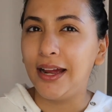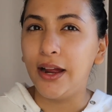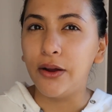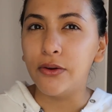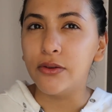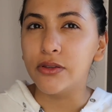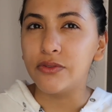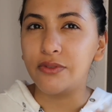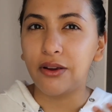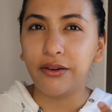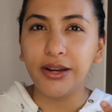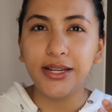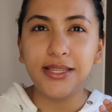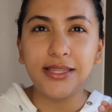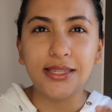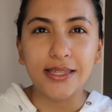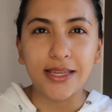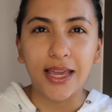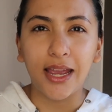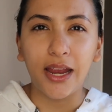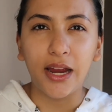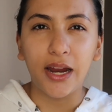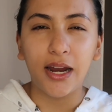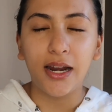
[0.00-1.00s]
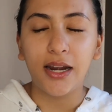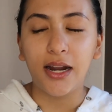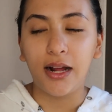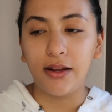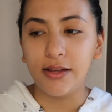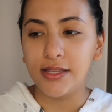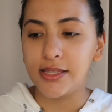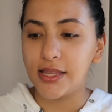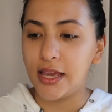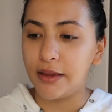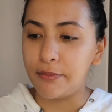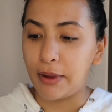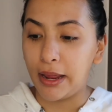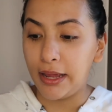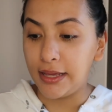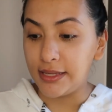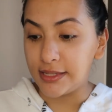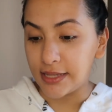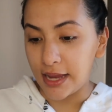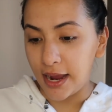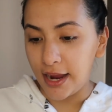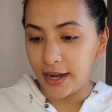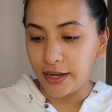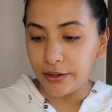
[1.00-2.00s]
I was very scared. I was like, my
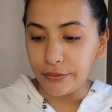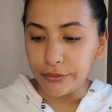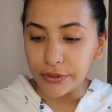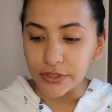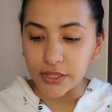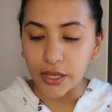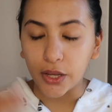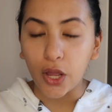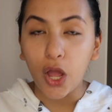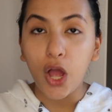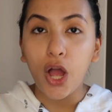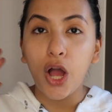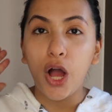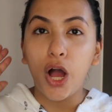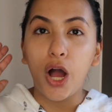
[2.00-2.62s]
anxiety was like